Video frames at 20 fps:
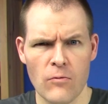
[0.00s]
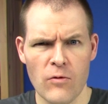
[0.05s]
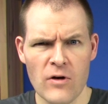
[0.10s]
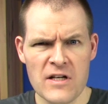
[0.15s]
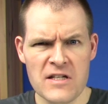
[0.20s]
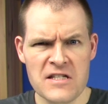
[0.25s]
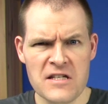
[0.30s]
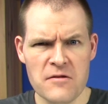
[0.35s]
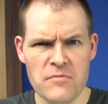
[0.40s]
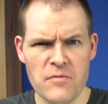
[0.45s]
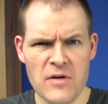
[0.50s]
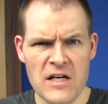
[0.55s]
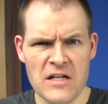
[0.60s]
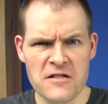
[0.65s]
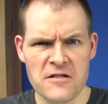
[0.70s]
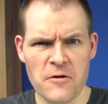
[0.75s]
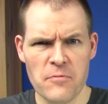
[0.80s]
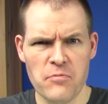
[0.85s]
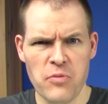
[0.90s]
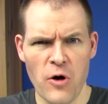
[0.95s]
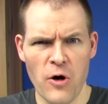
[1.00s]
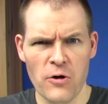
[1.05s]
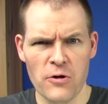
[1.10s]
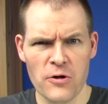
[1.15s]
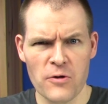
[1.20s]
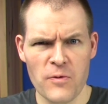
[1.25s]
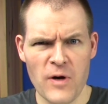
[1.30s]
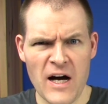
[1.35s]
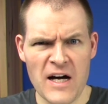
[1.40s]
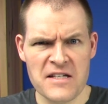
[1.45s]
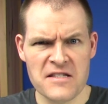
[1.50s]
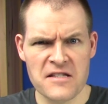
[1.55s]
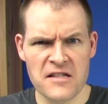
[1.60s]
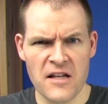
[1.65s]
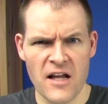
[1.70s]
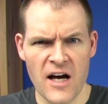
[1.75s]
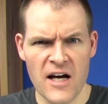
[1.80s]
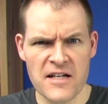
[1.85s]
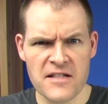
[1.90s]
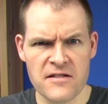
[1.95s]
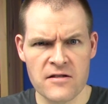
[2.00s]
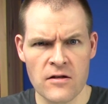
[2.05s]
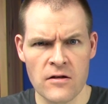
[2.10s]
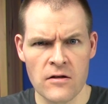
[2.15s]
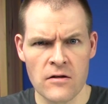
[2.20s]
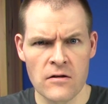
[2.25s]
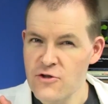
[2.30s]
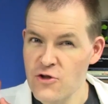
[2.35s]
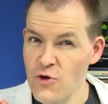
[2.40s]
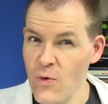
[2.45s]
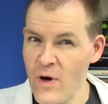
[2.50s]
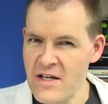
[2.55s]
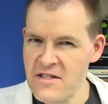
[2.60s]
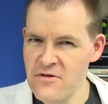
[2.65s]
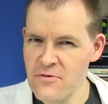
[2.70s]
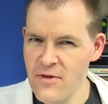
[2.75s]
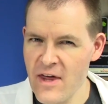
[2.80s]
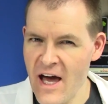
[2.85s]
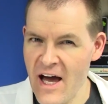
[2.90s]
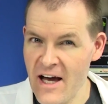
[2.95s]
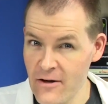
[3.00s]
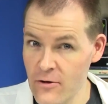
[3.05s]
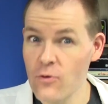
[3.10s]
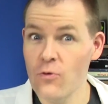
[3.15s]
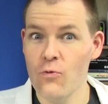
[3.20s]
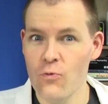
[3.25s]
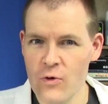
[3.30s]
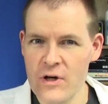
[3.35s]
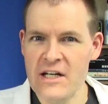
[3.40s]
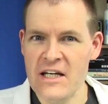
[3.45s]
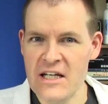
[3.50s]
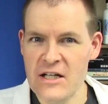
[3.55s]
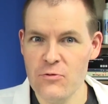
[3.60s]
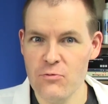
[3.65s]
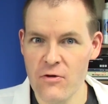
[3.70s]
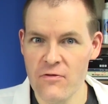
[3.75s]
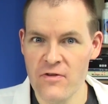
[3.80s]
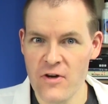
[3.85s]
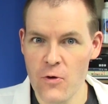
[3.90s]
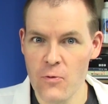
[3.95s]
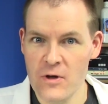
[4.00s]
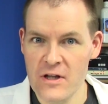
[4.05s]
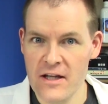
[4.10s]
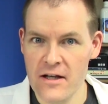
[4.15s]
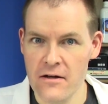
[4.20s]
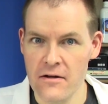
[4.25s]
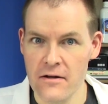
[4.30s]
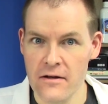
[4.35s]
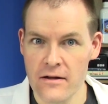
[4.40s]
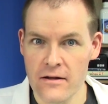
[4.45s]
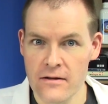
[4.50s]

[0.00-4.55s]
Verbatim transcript: What does it mean to polarize light? To answer that, we need to review a little.